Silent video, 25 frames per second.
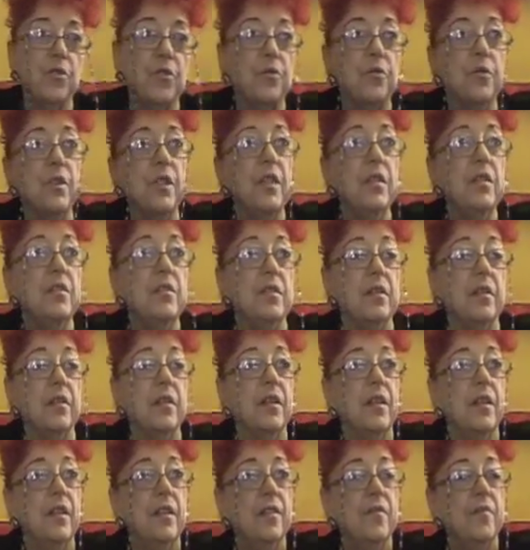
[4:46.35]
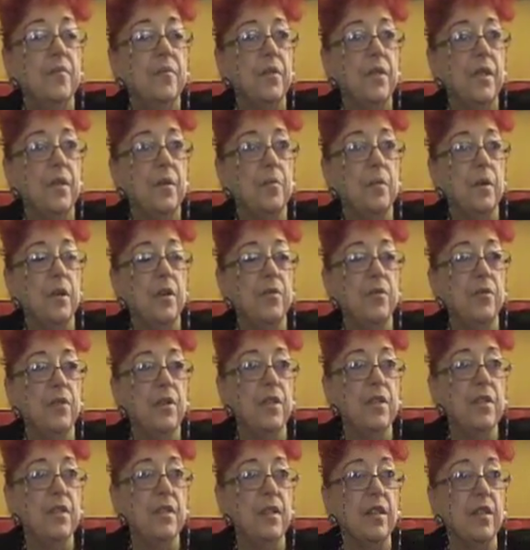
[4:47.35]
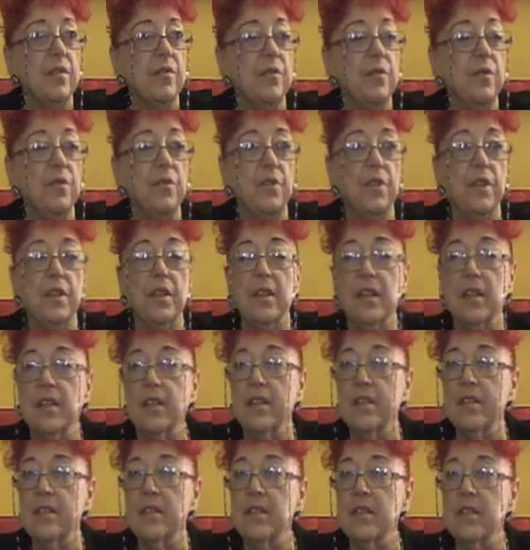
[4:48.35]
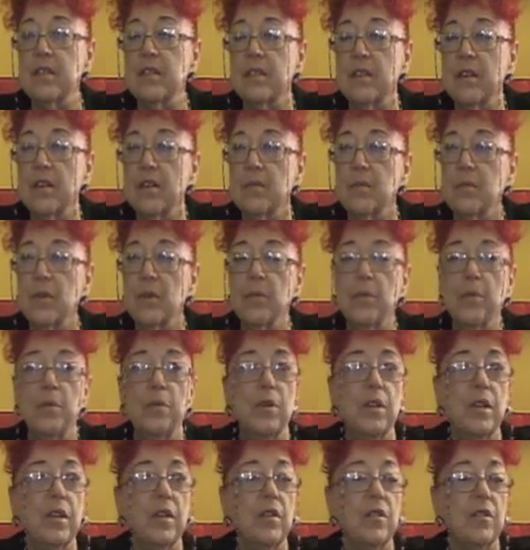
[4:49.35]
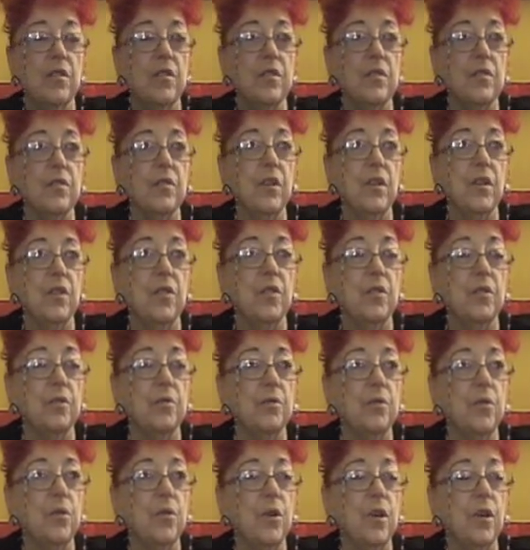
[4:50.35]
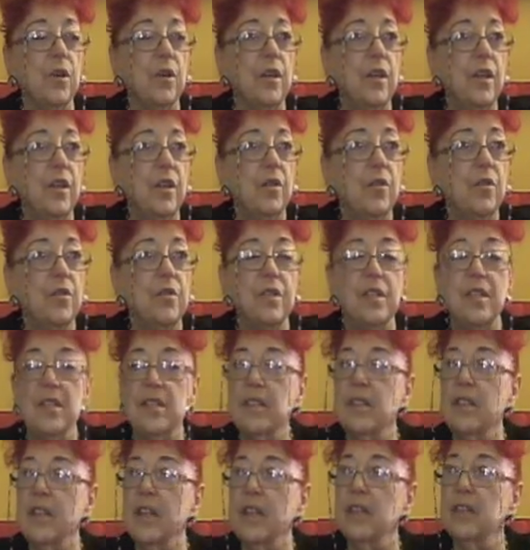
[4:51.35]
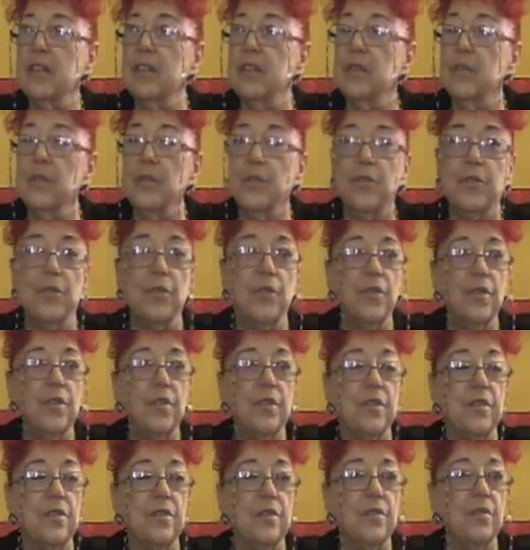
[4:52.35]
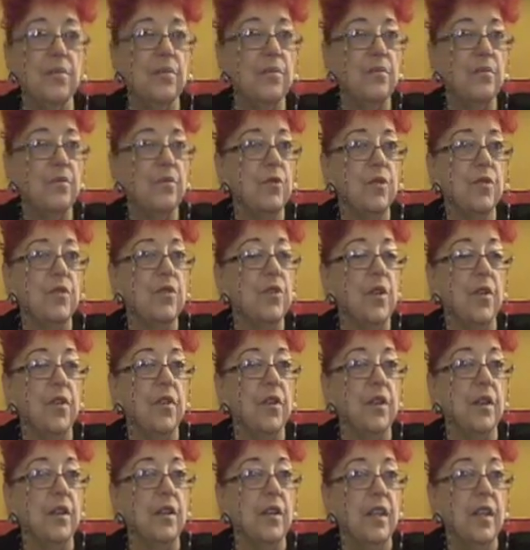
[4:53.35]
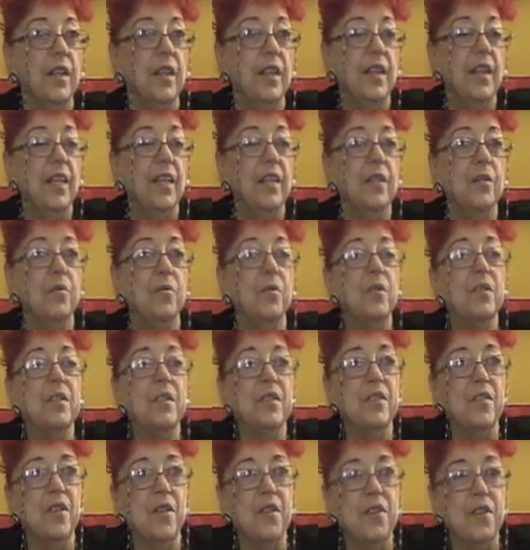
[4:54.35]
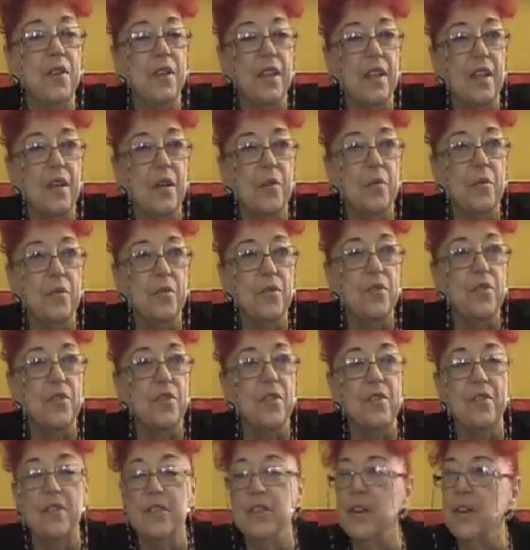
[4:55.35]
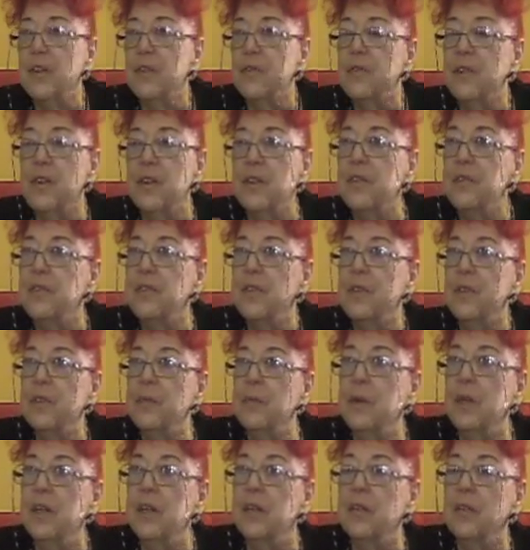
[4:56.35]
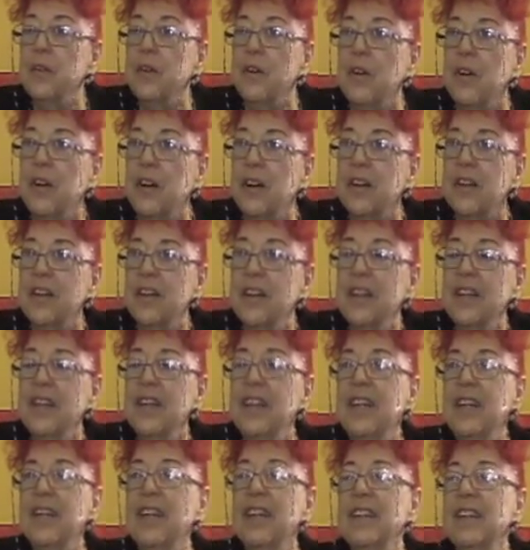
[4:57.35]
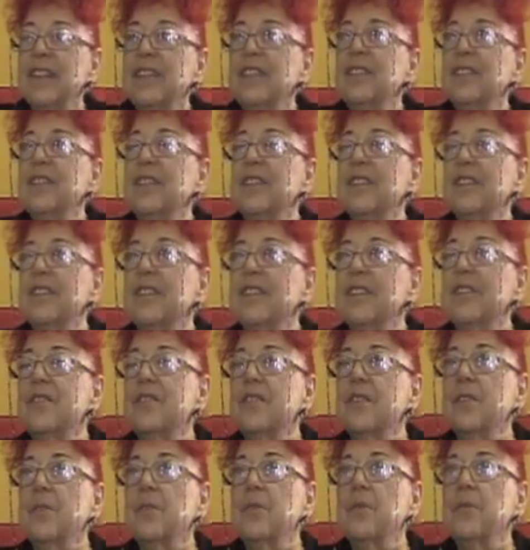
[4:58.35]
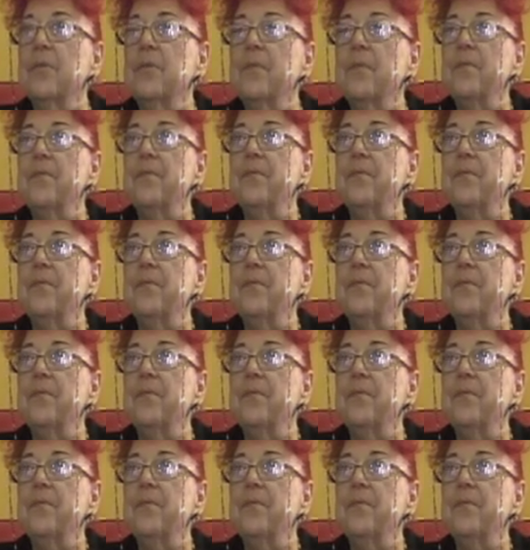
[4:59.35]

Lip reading: screens, and my friend said, if you think that this is what we want at our salon, you're wrong, because this is not literature, this is just nothing. And it wasn't nothing, it was just, you know, very, very modern art. And so